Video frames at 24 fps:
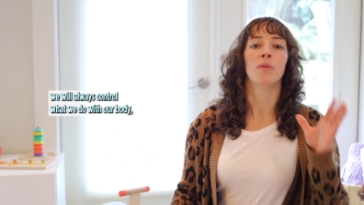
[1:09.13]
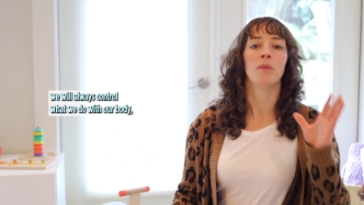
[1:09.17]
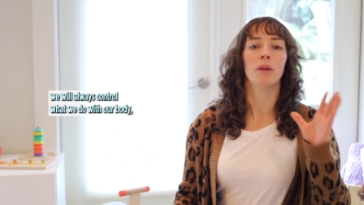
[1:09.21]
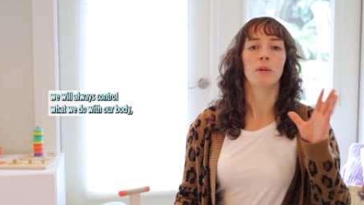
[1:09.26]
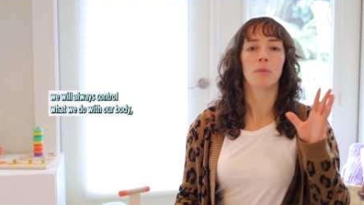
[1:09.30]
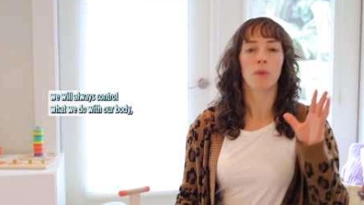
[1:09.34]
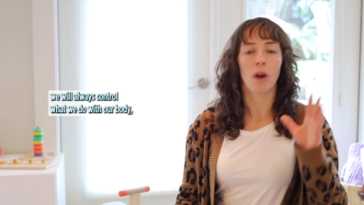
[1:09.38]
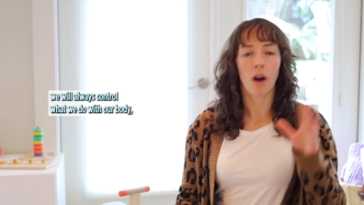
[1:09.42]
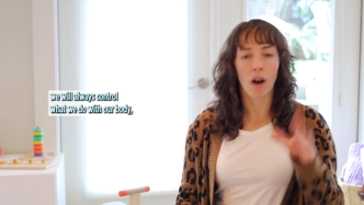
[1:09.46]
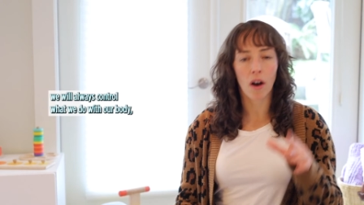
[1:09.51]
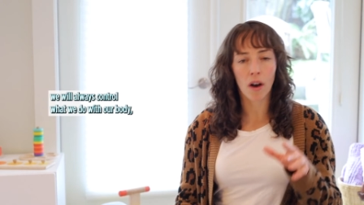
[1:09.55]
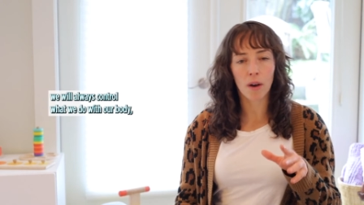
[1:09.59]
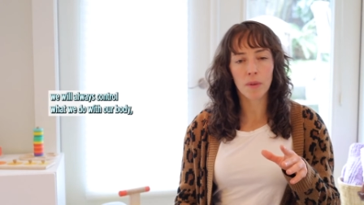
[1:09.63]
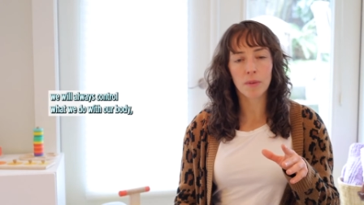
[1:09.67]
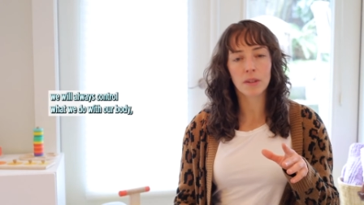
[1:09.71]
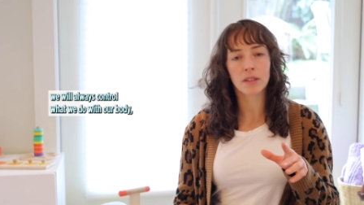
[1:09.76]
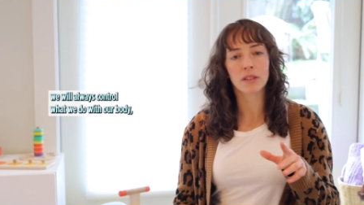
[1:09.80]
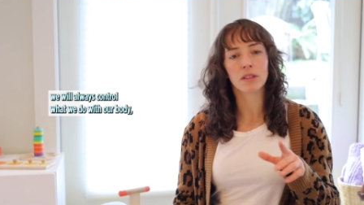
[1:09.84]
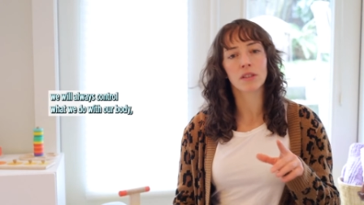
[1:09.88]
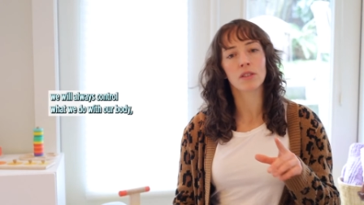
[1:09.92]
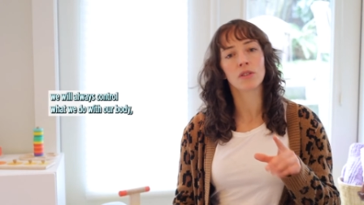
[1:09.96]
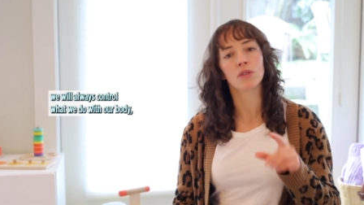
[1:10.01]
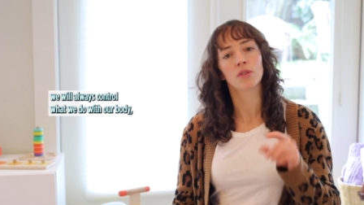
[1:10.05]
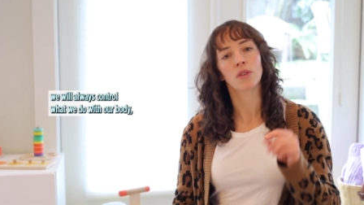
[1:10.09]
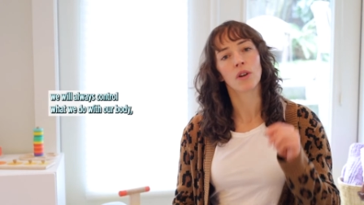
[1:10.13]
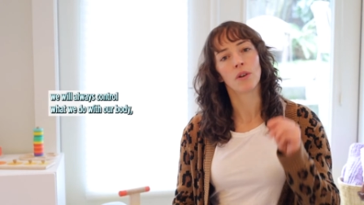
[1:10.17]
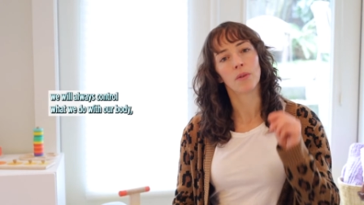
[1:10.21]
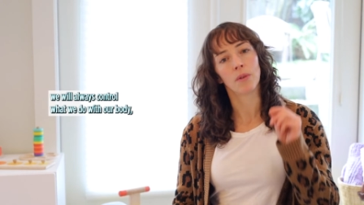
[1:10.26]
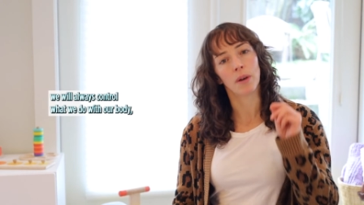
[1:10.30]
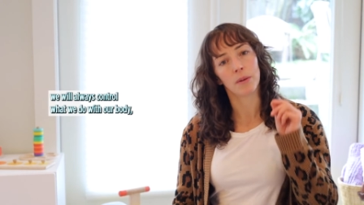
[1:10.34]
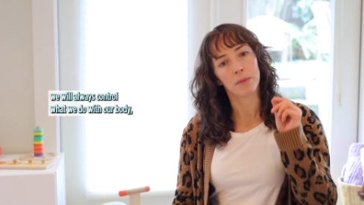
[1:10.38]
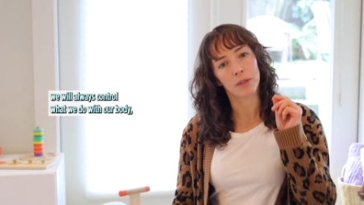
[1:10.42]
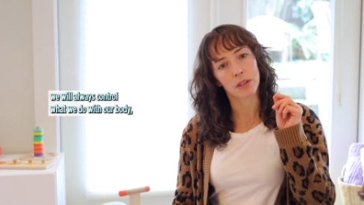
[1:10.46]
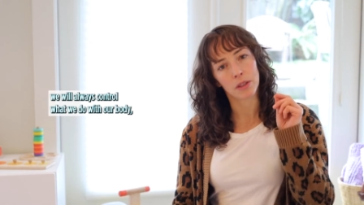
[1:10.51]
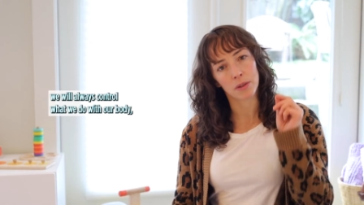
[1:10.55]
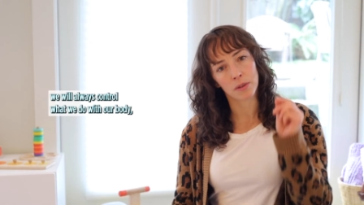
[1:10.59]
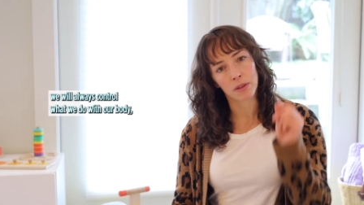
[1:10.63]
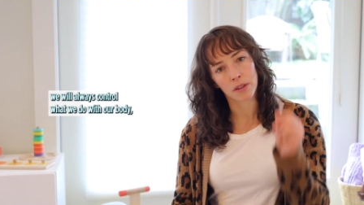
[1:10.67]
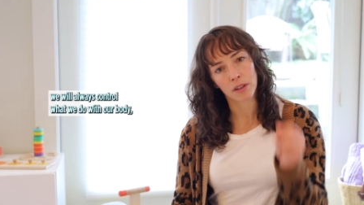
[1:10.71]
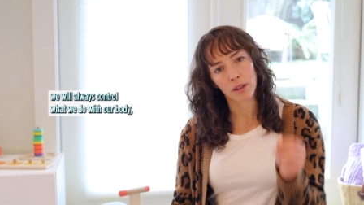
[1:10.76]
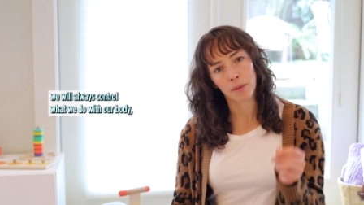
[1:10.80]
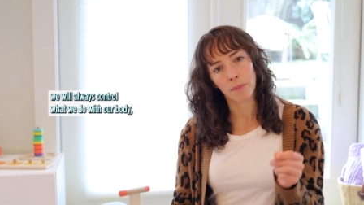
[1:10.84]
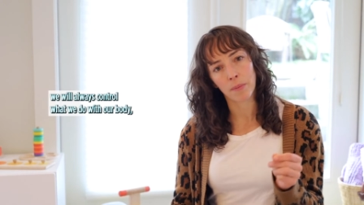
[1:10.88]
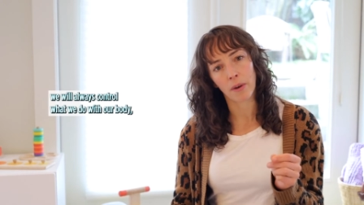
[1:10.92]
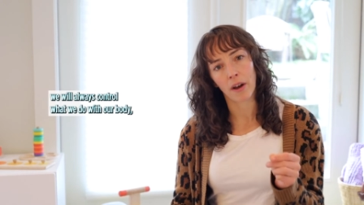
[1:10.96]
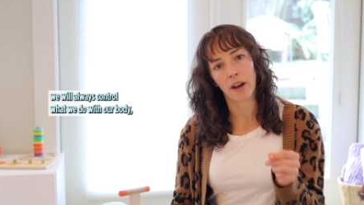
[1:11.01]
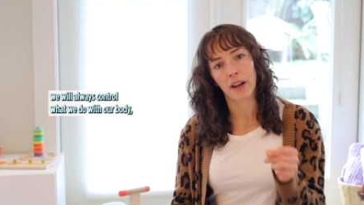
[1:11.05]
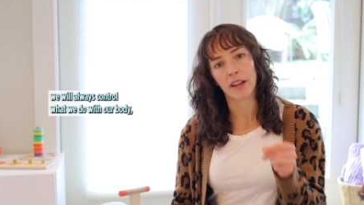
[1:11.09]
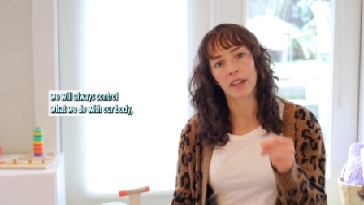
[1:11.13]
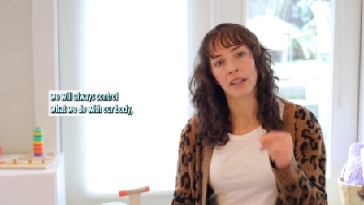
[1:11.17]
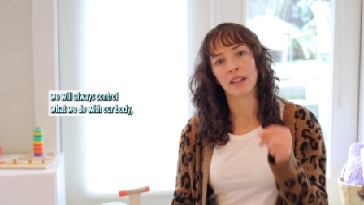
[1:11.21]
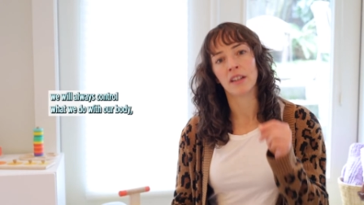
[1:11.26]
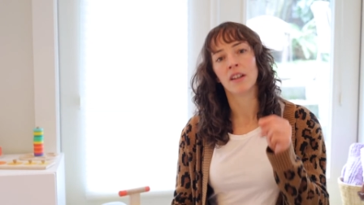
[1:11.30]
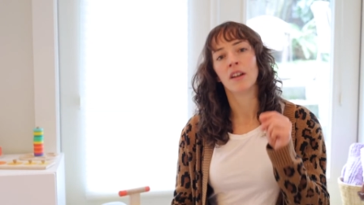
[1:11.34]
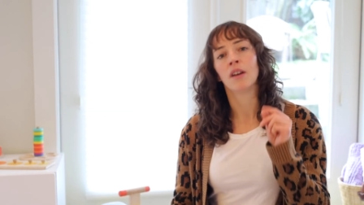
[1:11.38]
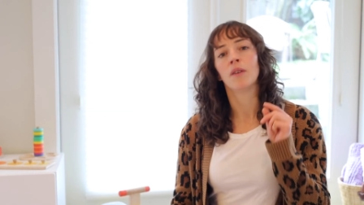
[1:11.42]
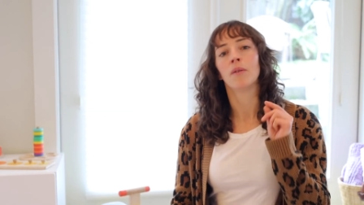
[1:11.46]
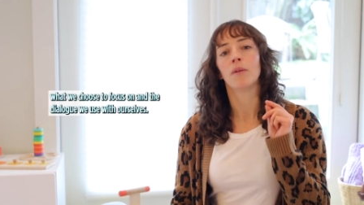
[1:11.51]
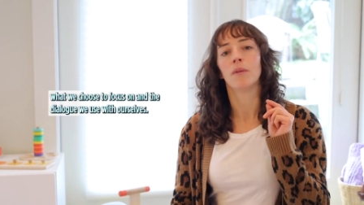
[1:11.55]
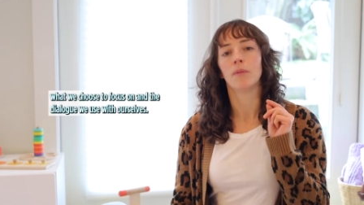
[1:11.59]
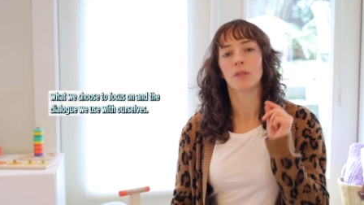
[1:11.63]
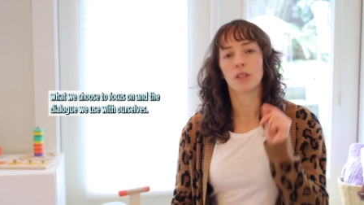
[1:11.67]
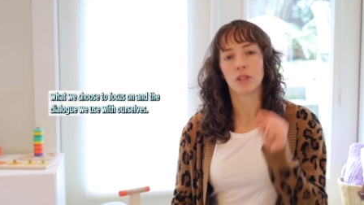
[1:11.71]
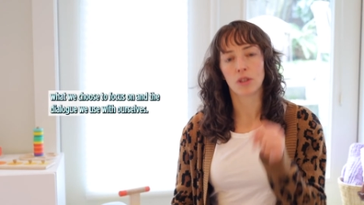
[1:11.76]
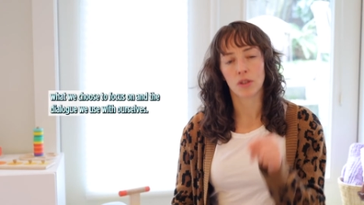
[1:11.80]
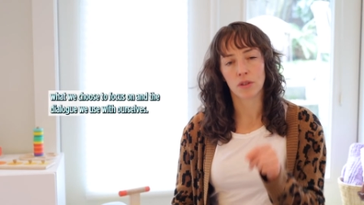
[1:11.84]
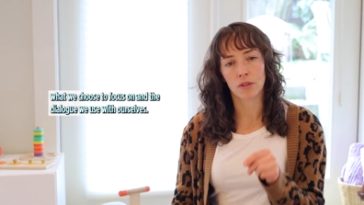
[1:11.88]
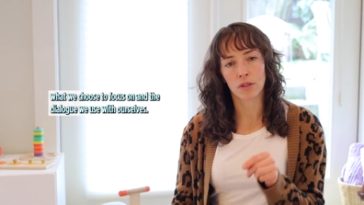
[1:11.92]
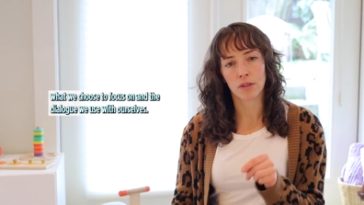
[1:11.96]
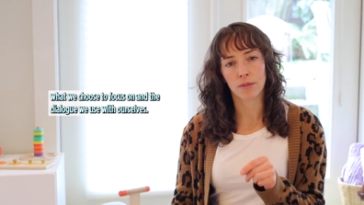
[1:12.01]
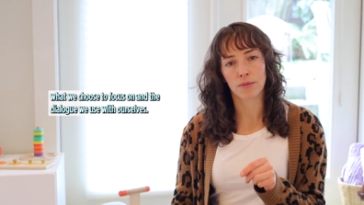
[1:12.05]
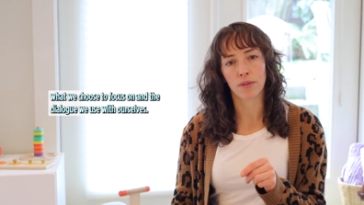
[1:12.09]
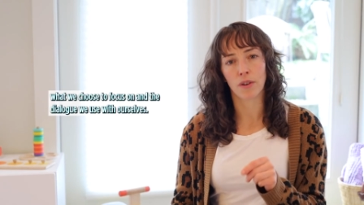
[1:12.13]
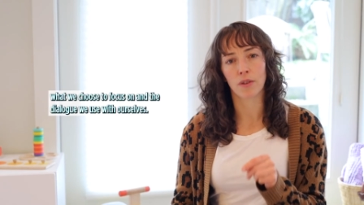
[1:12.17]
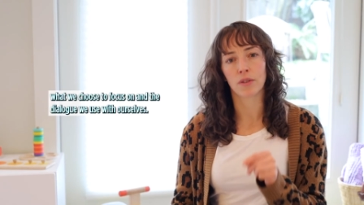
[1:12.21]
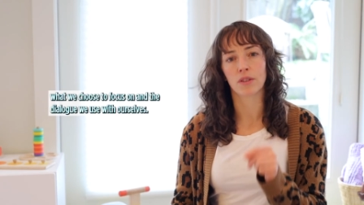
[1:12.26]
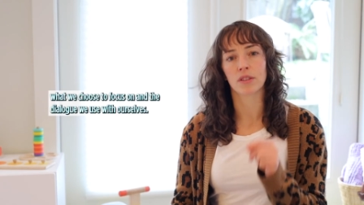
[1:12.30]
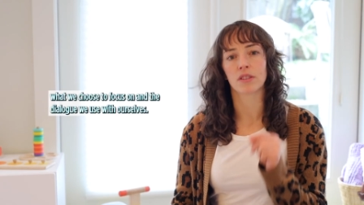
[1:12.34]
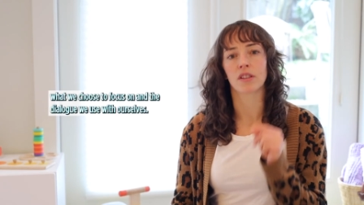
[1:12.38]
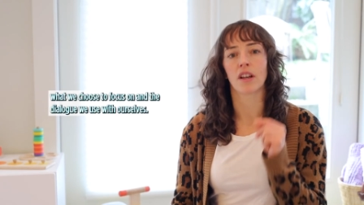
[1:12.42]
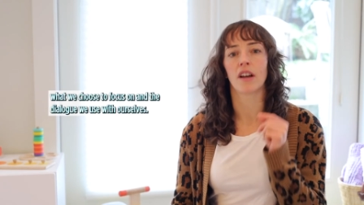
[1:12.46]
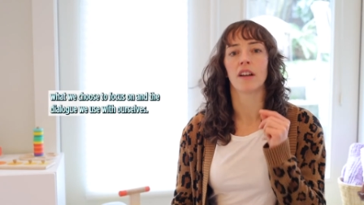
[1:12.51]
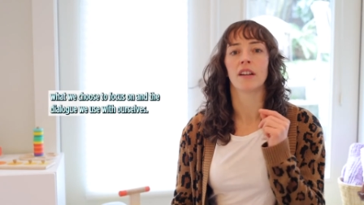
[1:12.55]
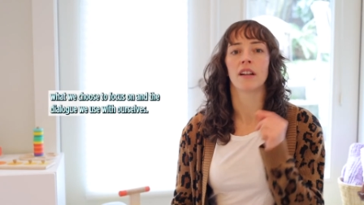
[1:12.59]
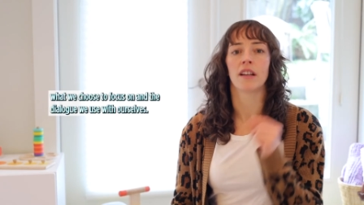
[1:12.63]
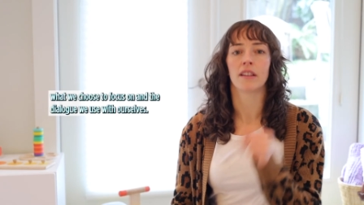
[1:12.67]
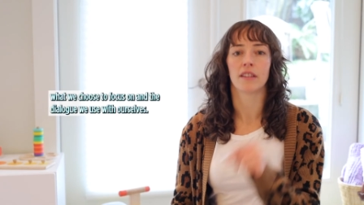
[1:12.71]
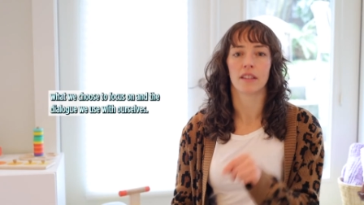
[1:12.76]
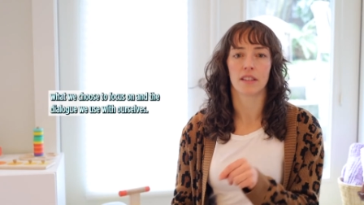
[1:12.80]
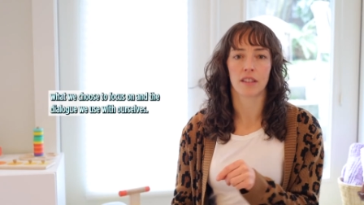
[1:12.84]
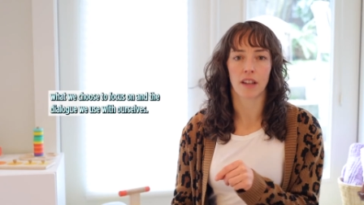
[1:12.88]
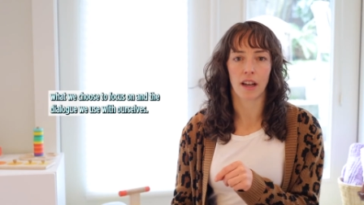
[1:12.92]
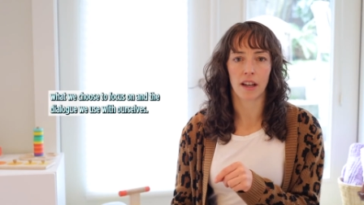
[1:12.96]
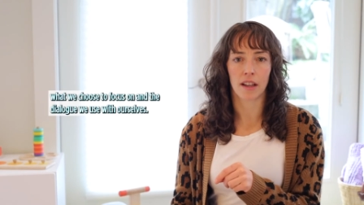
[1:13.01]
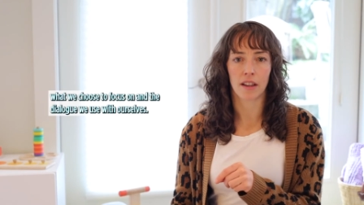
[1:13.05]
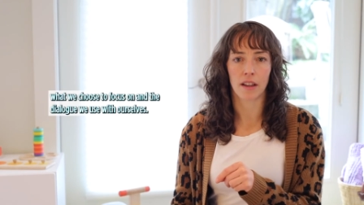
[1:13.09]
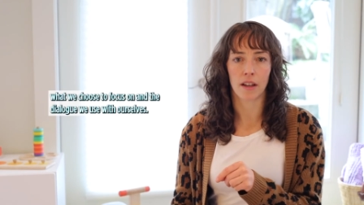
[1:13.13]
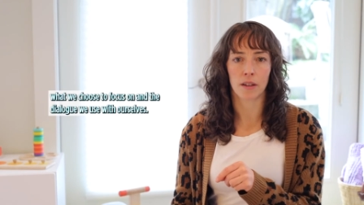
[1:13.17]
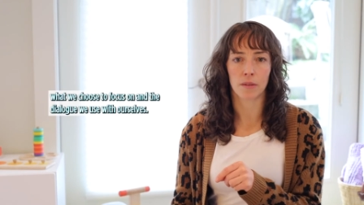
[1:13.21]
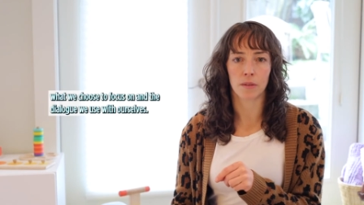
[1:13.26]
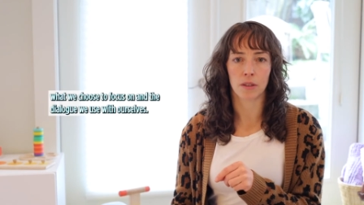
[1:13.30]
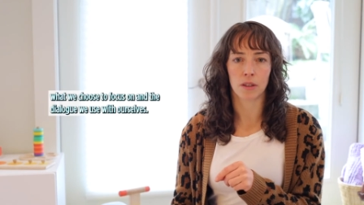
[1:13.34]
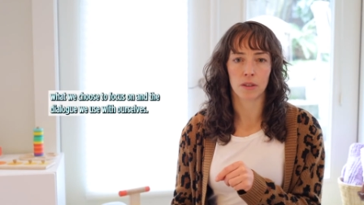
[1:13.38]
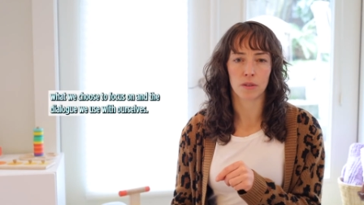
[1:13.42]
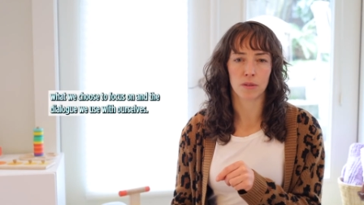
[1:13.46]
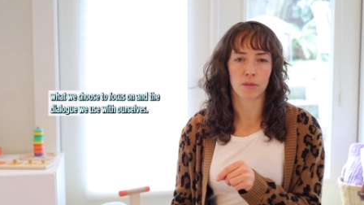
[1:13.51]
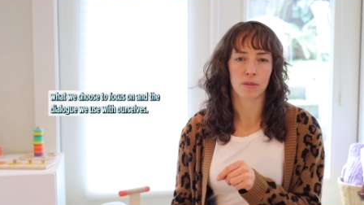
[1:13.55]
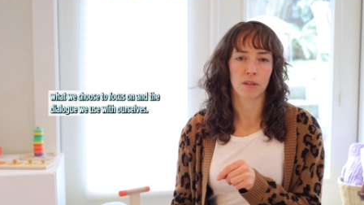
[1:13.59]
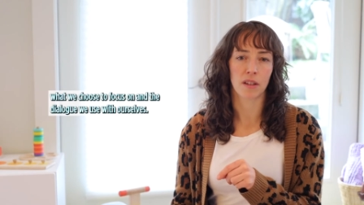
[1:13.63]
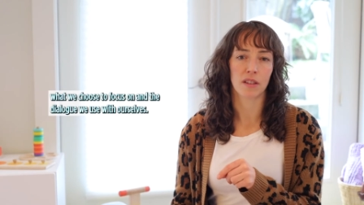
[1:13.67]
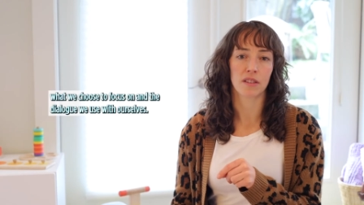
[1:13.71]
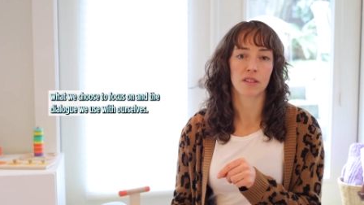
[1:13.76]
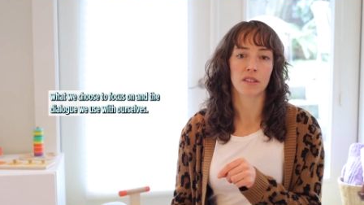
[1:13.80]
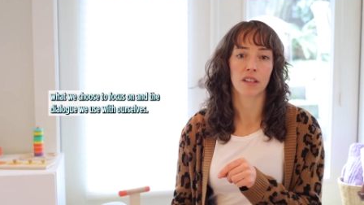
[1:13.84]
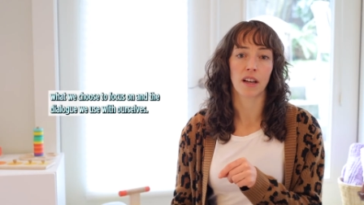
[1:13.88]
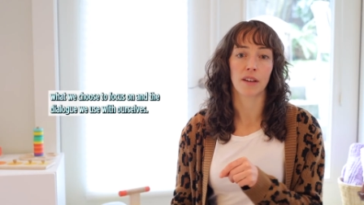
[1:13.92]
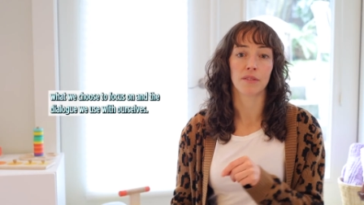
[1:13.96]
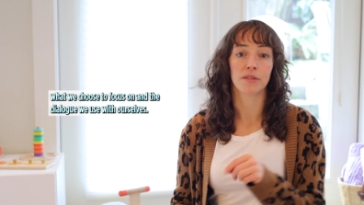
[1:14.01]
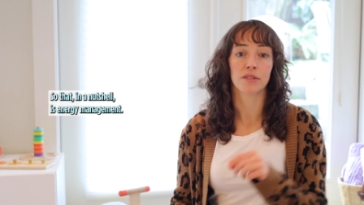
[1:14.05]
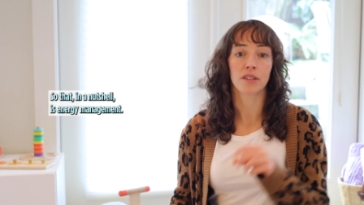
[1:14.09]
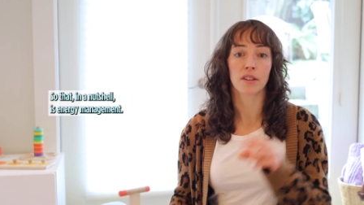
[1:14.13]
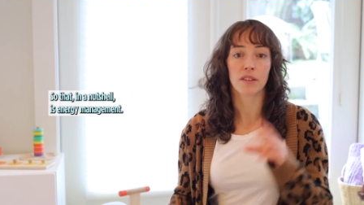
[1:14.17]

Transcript: we will always control what we do with our body, what we choose to focus on, and the dialogue we use with ourselves.